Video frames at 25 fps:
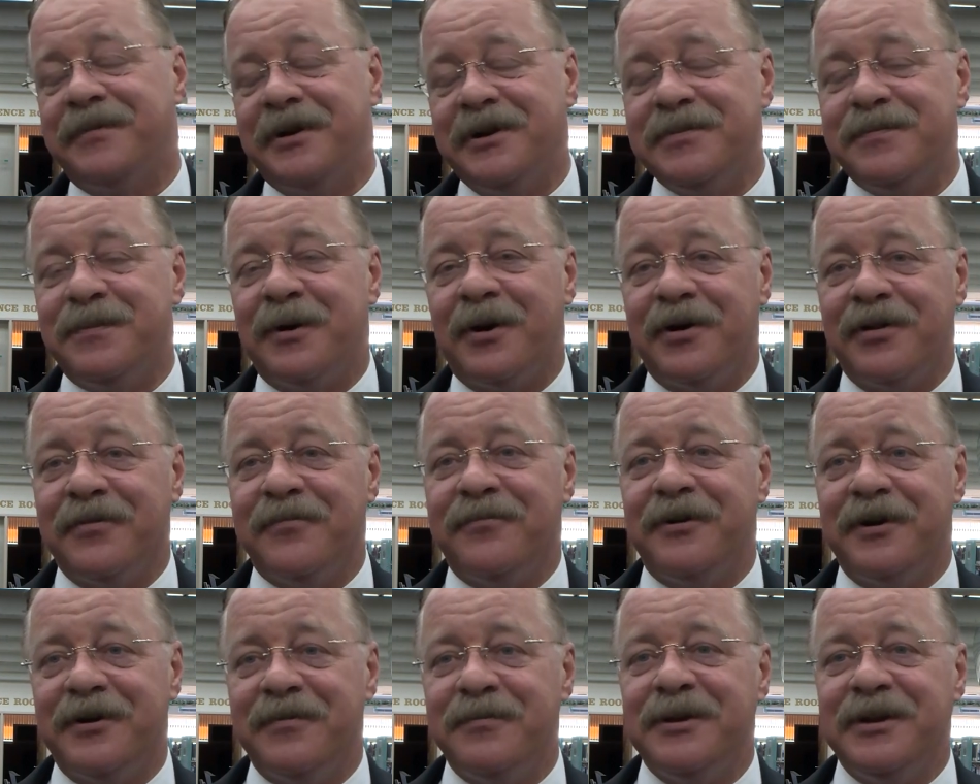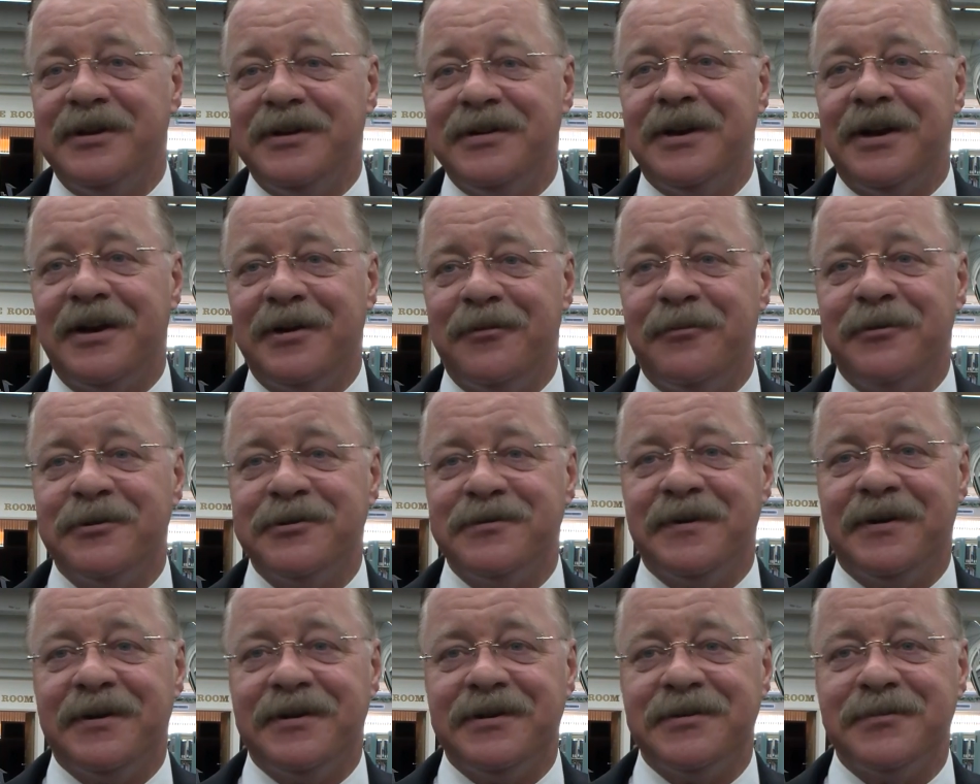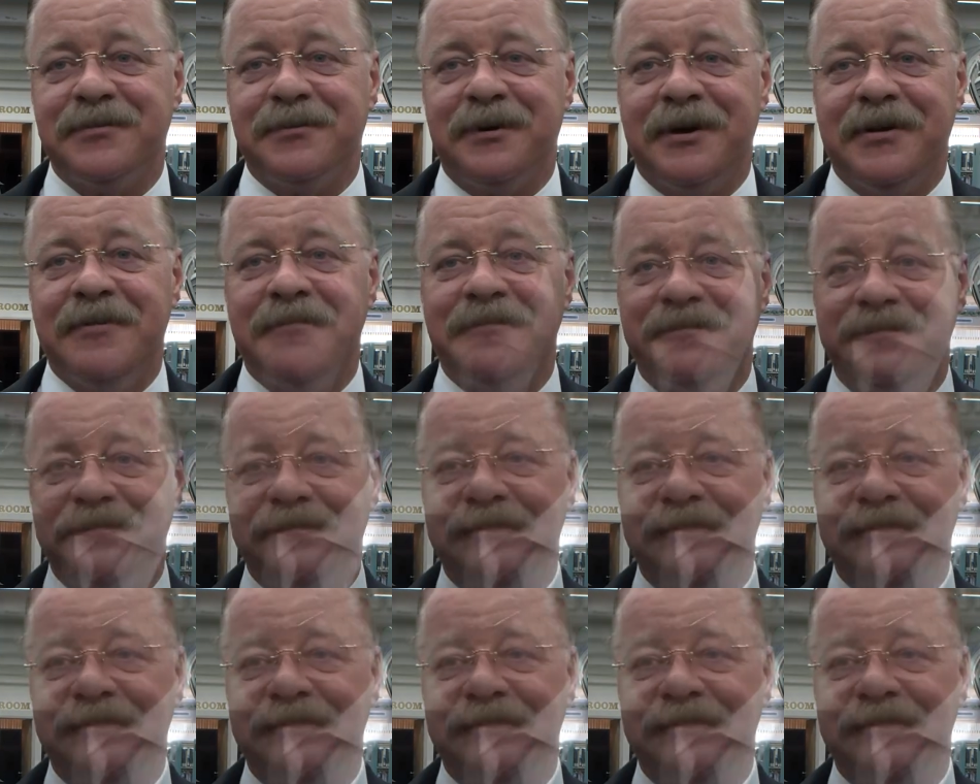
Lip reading: It's part of the fun of being Teddy Roosevelt as well.